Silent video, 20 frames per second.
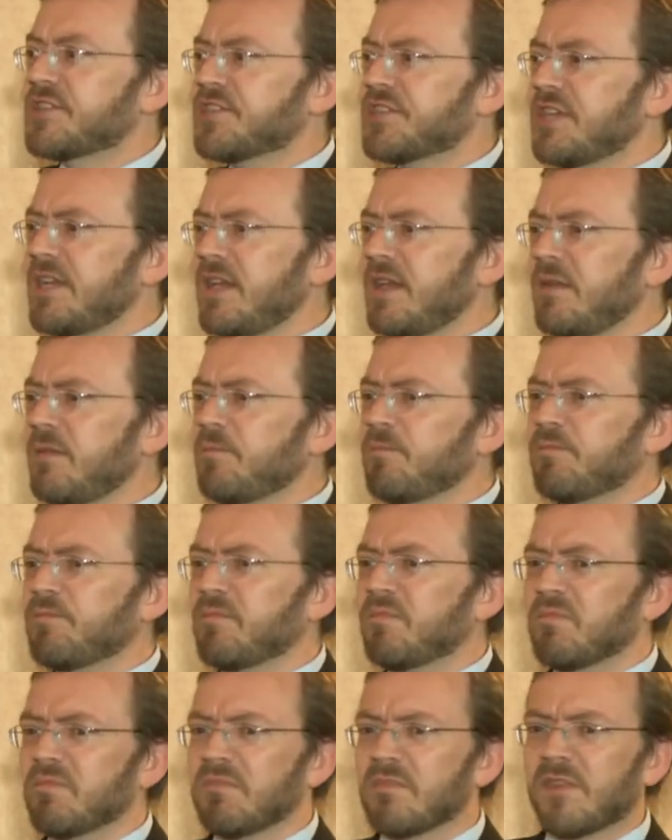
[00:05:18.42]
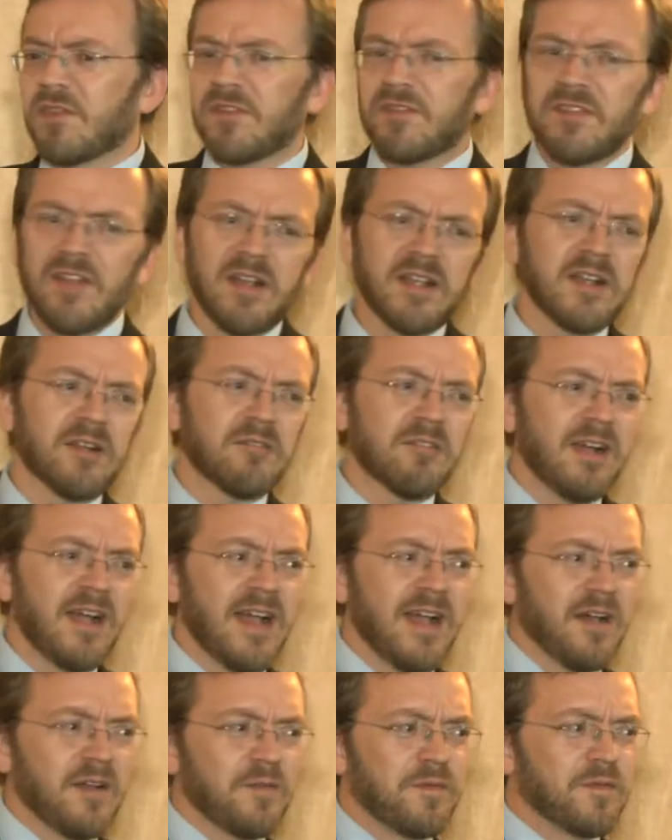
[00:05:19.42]
she stuck
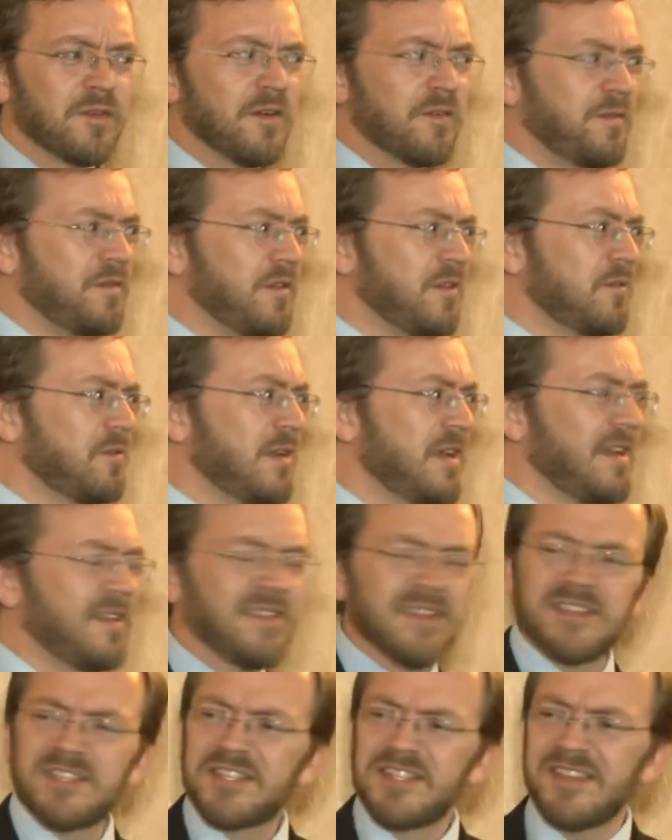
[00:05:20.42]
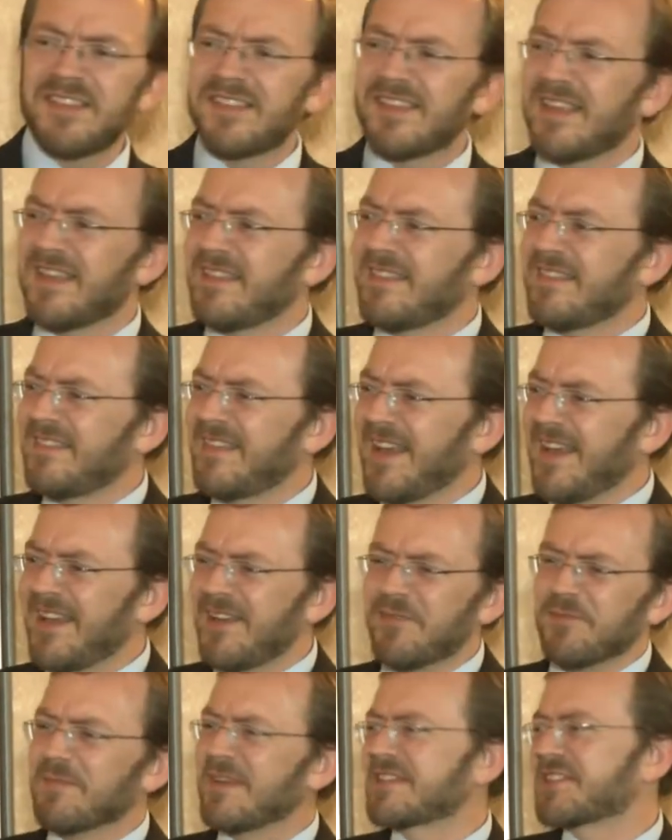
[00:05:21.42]
around for a few weeks, and she said, I
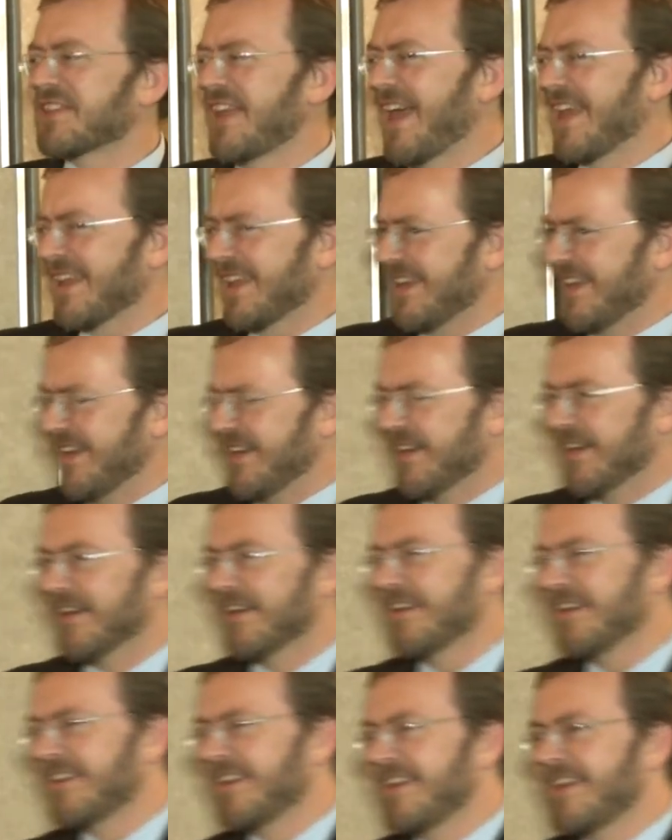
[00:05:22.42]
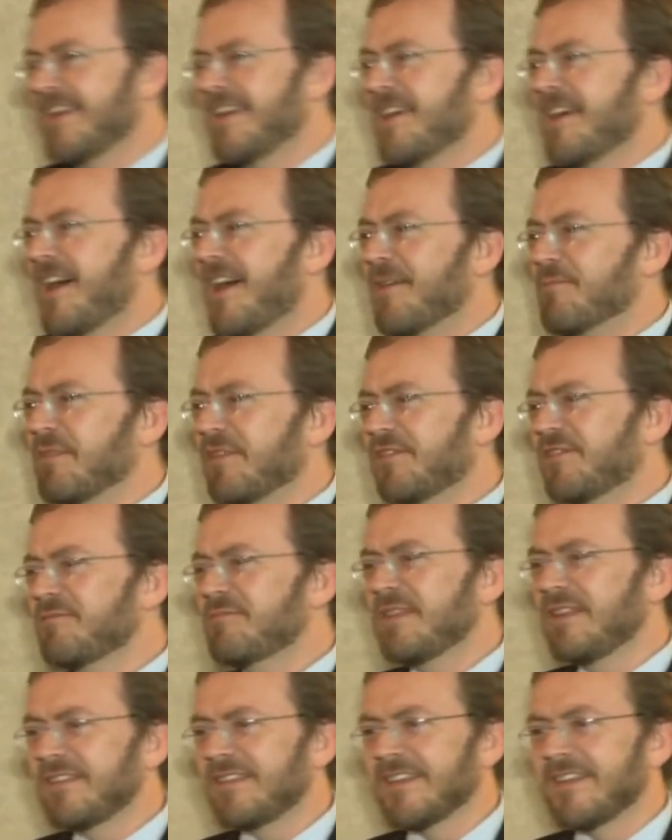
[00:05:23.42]
don't much like it here. Mr.
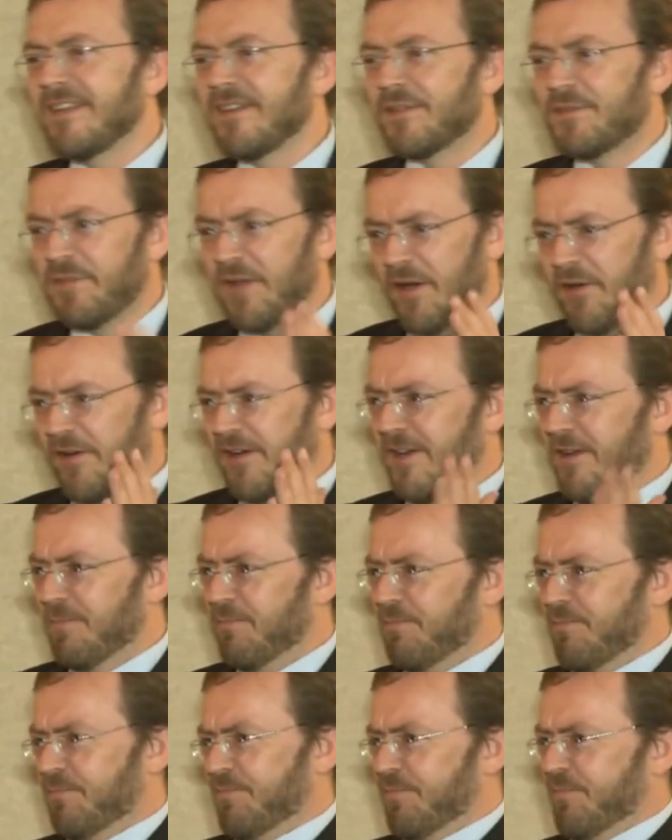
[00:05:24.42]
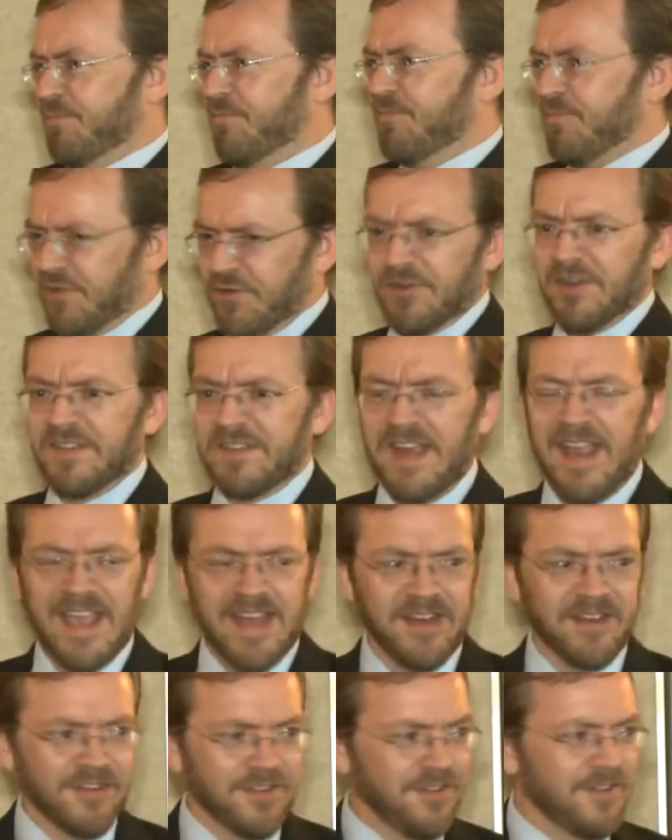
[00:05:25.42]
Milton is very
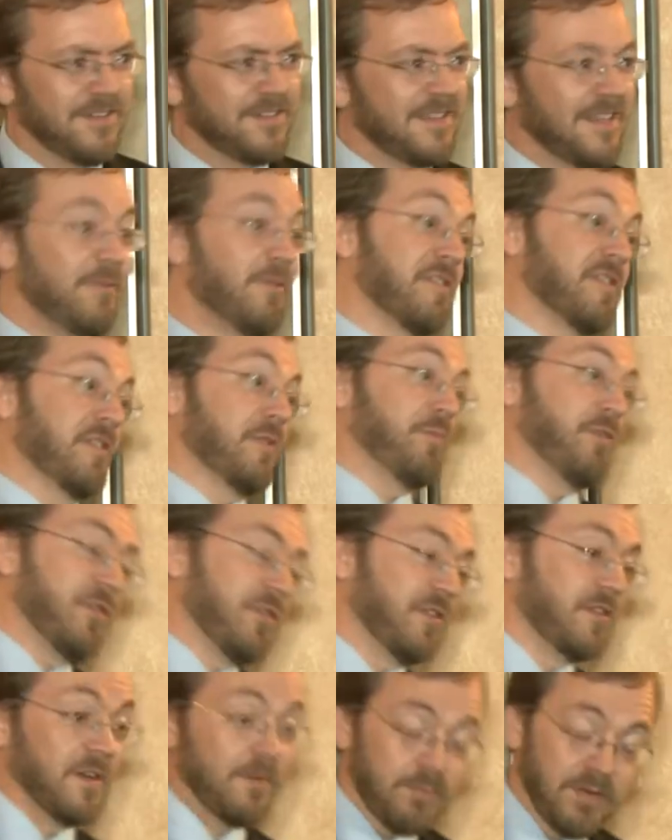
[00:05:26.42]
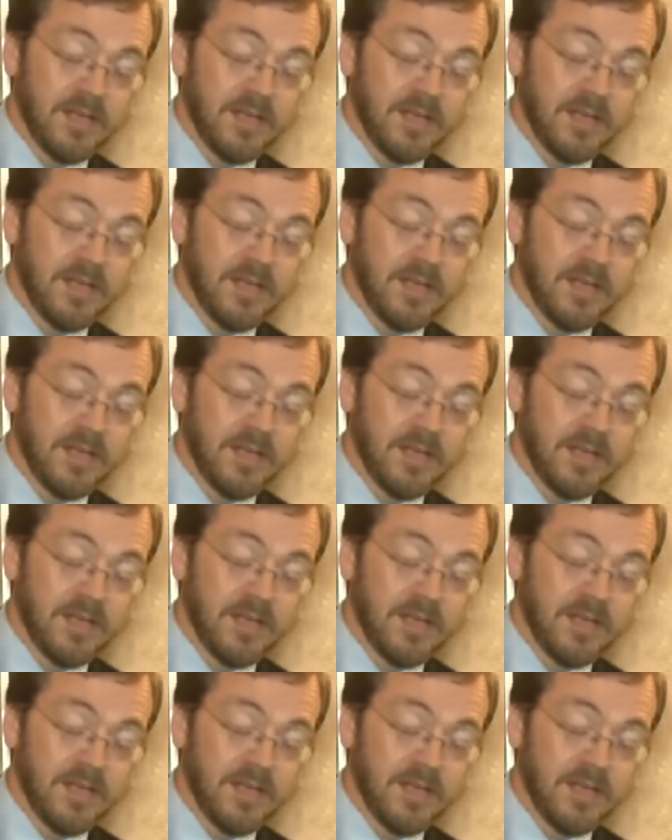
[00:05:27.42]
puritanical. He wasn't a Puritan,